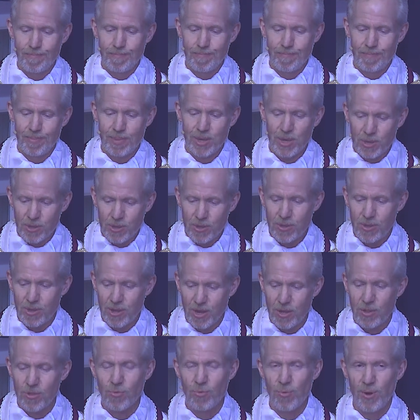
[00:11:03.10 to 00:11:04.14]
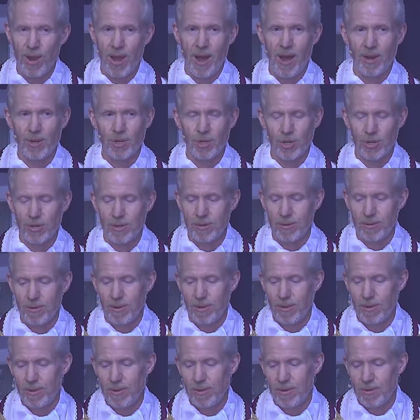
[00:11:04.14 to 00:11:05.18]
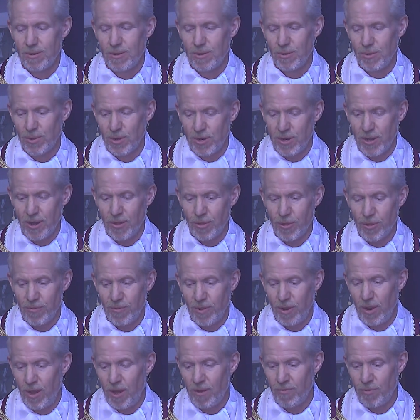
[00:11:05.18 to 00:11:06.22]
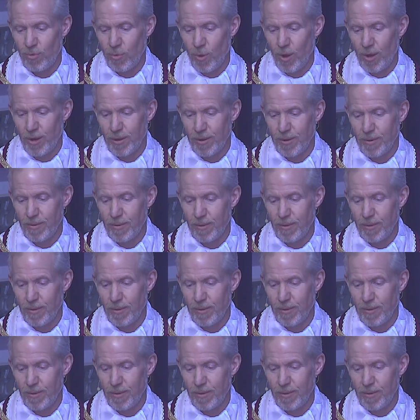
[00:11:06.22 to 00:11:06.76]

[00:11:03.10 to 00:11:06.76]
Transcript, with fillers: This is his reaction to the death of a loved one.